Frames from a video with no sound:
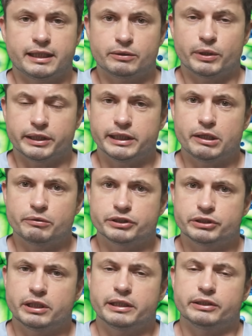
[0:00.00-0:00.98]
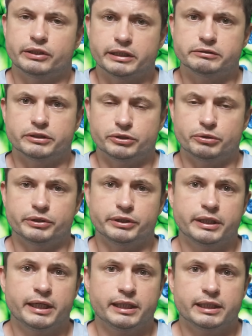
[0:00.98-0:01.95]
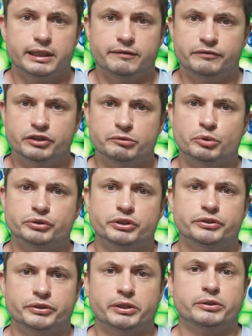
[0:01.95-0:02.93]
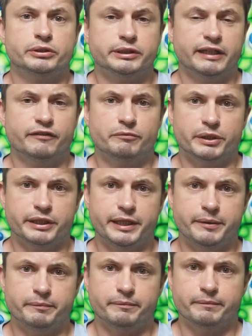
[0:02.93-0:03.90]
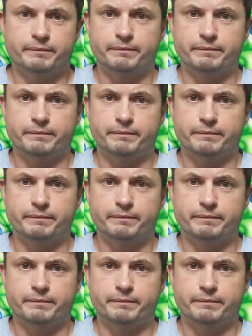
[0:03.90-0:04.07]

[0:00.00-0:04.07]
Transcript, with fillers: And right now it's not entirely certain if this multicellular life became